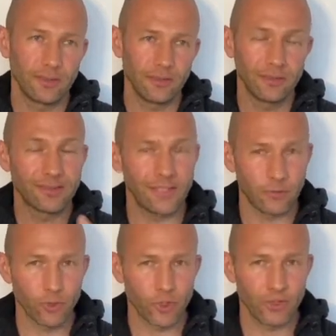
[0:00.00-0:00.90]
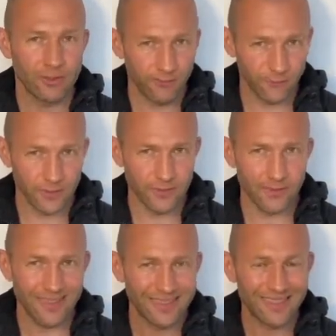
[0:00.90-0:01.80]
distinguish the difference.
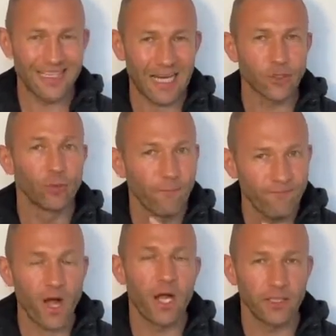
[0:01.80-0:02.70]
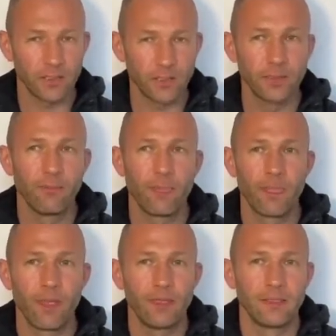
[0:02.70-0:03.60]
That is an actual file
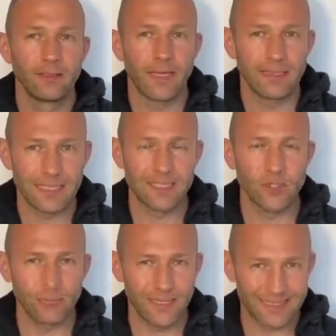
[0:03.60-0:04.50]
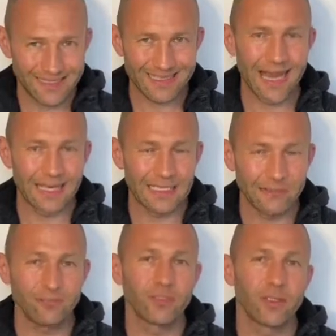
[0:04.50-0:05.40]
that needs to be
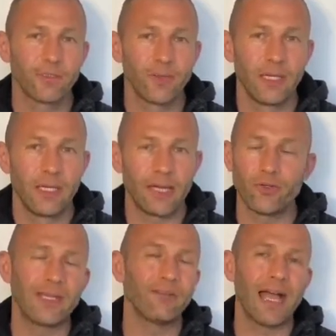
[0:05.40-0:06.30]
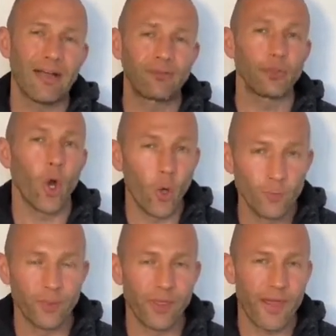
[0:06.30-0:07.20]
saved, and you never have to
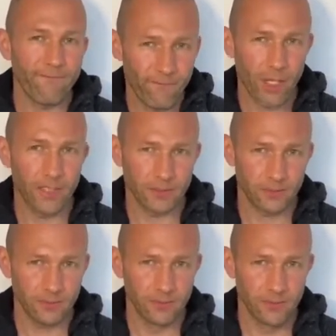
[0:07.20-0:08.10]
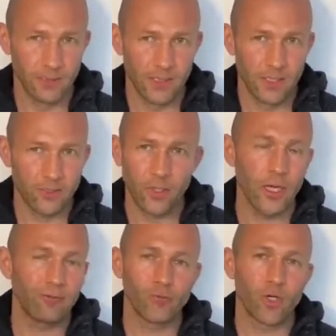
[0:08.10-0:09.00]
open that file. You don't
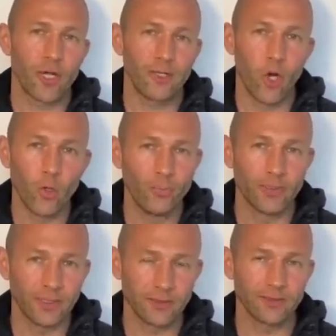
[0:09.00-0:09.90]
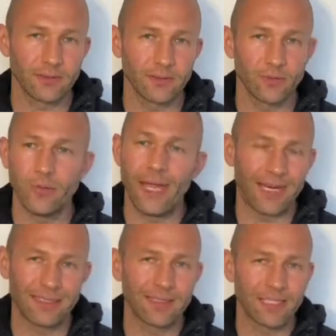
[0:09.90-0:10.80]
have to try and open it to
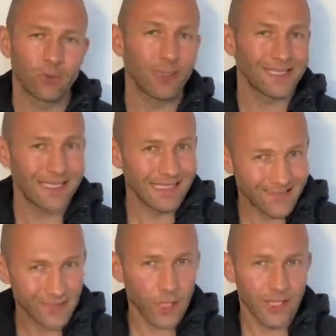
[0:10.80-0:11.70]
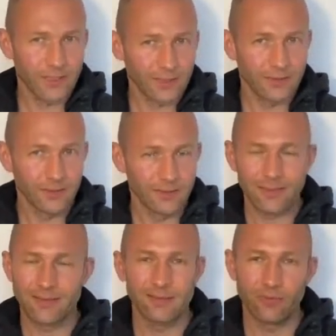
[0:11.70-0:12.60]
access what's inside it.
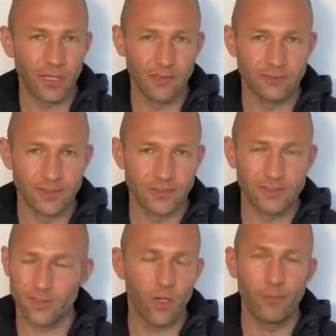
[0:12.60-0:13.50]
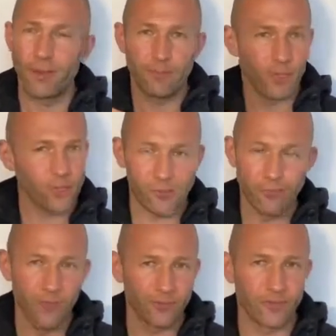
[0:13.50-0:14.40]
That's irrelevant. It's a whole mumbo
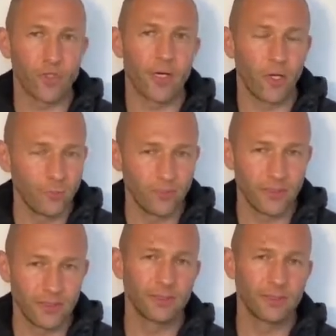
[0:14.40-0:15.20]
jumbo if you try and open it.